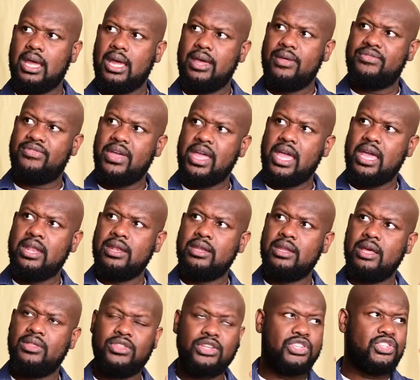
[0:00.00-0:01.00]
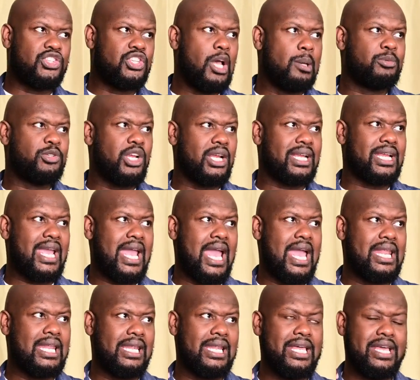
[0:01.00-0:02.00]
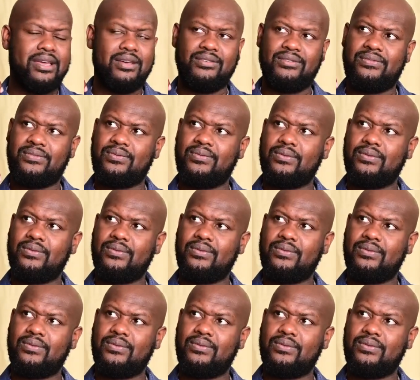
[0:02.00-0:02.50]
then the subject can't live.